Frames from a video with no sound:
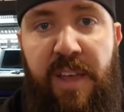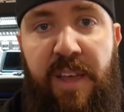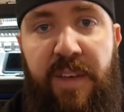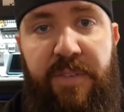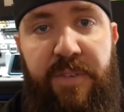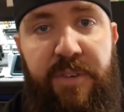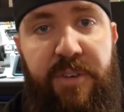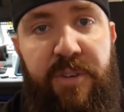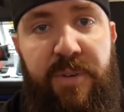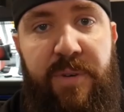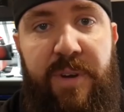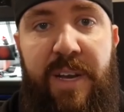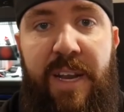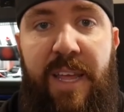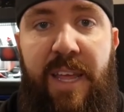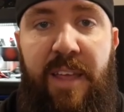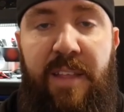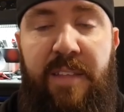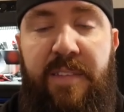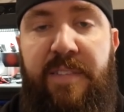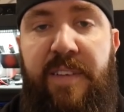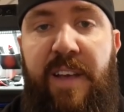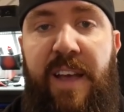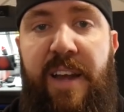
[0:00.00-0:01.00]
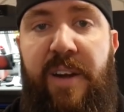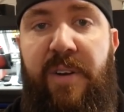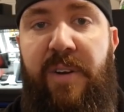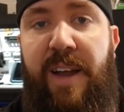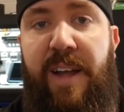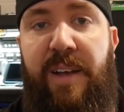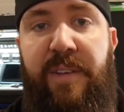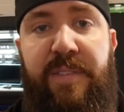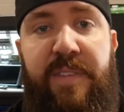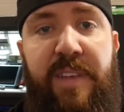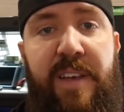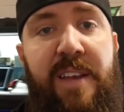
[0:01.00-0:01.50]
If you're doing it inside or
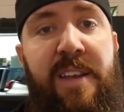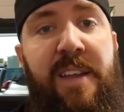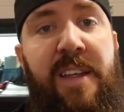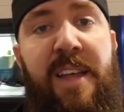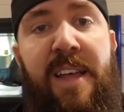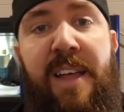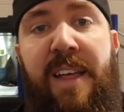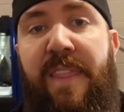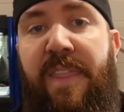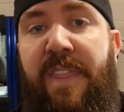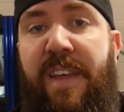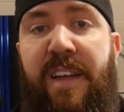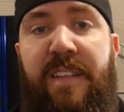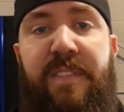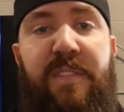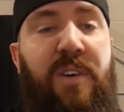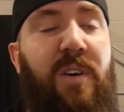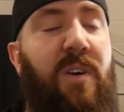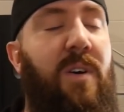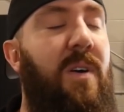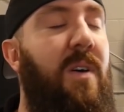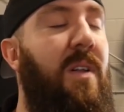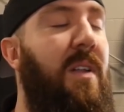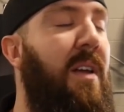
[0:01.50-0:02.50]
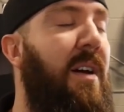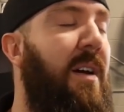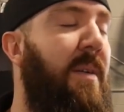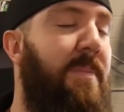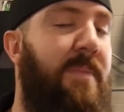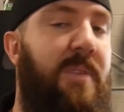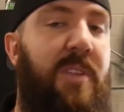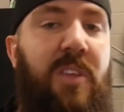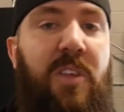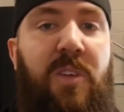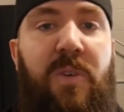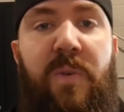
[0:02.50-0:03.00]
outside, that's all
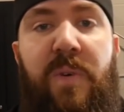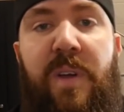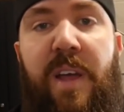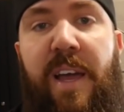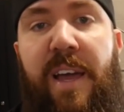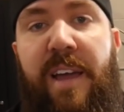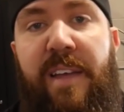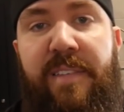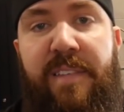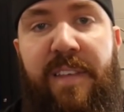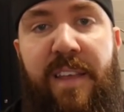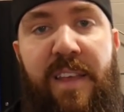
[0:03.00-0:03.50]
up to you guys.